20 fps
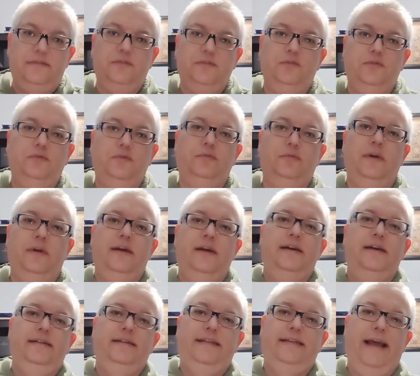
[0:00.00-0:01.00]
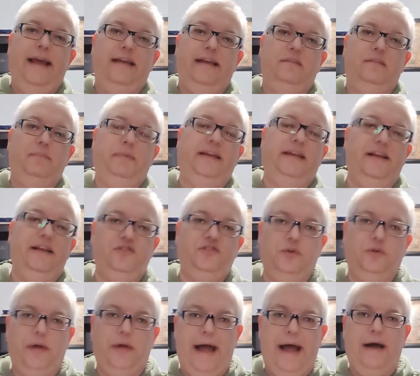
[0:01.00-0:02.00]
to take its
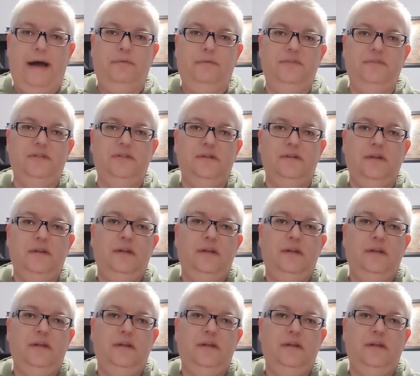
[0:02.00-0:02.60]
potential out